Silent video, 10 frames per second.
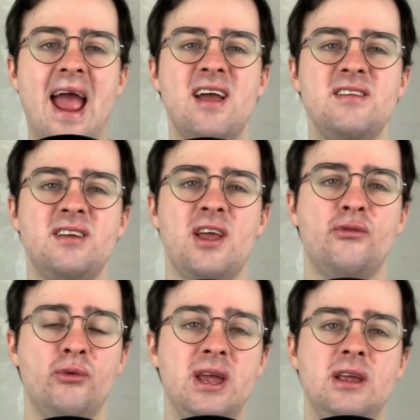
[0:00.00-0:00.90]
and
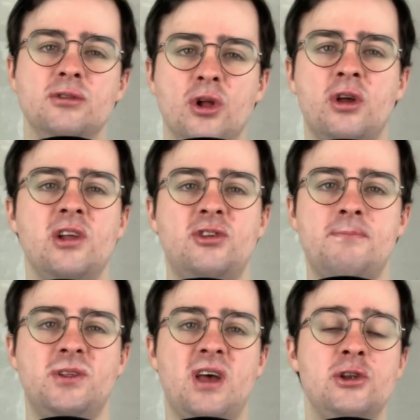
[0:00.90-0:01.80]
if we look at a
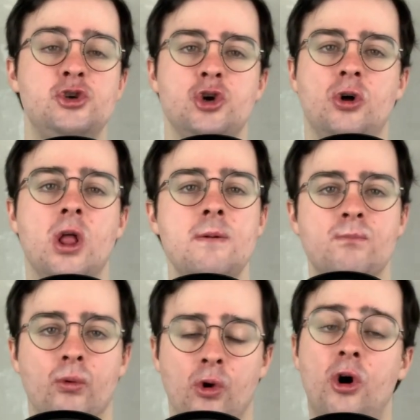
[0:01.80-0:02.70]
potential
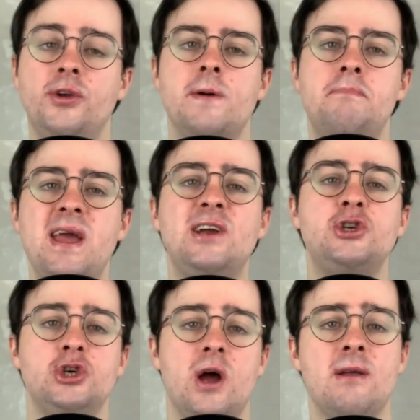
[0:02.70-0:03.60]
broader
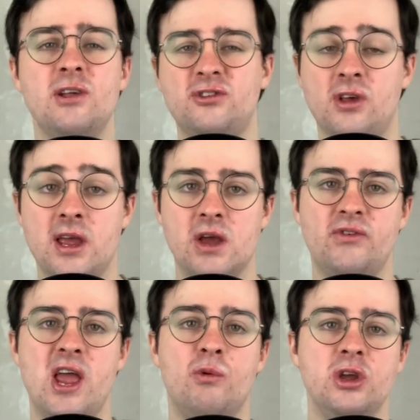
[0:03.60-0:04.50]
picture, say if
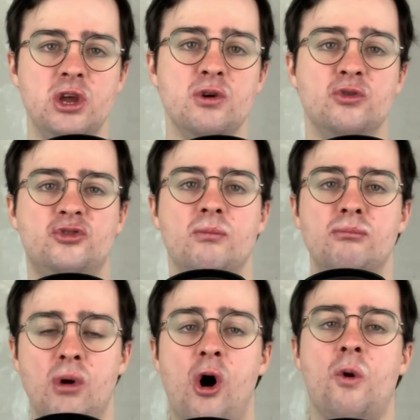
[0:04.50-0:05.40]
they were used
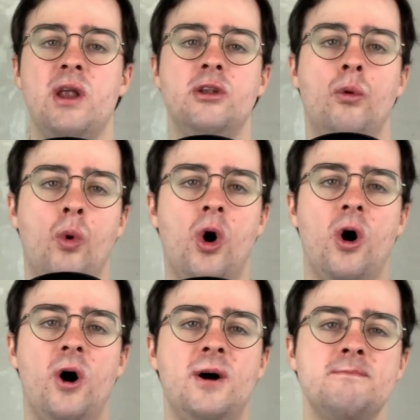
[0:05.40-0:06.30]
more in the
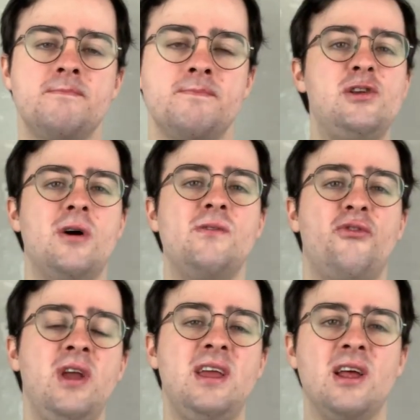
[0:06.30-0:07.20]
war, I don't
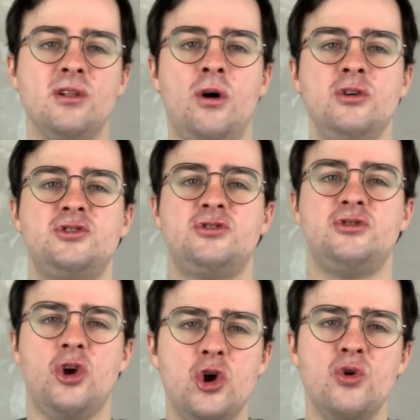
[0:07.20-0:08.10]
think it looks
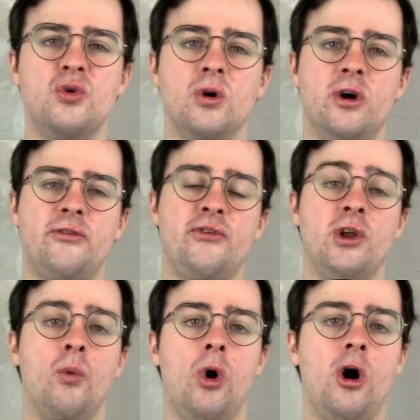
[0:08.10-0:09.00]
too good for
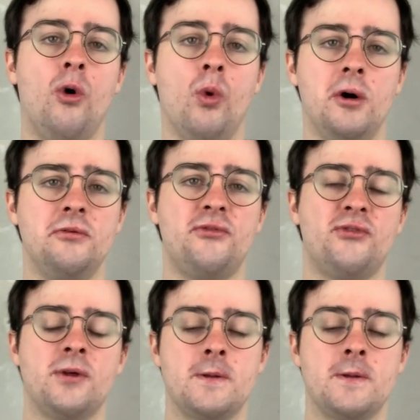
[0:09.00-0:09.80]
the Warwolf.